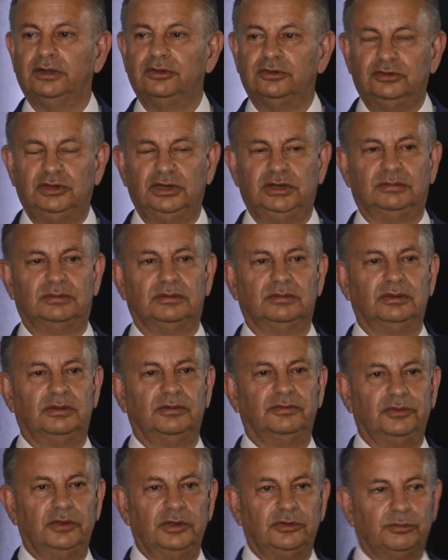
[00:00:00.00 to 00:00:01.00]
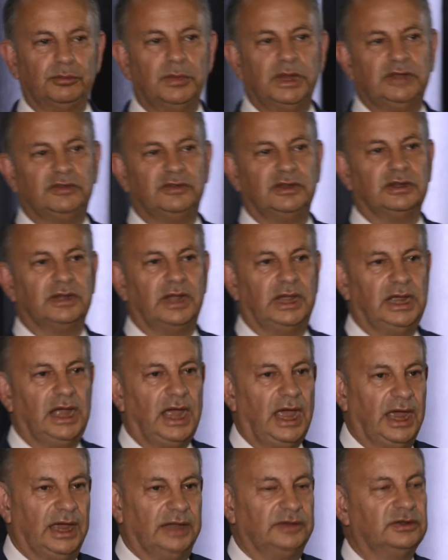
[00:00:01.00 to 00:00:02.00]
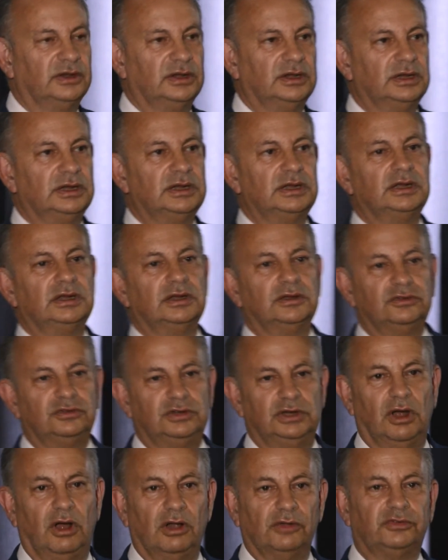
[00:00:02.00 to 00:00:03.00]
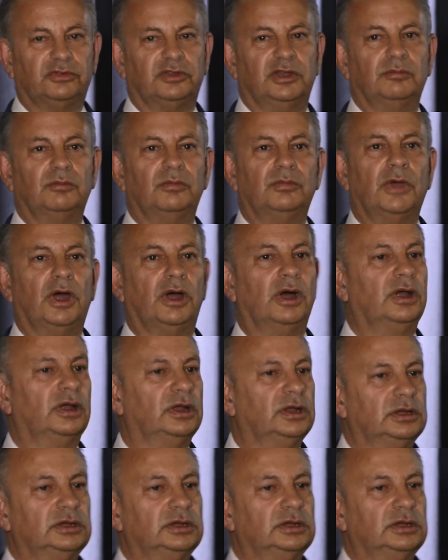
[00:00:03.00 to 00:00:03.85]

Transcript: and she, the first meeting they had, she asked him, uh,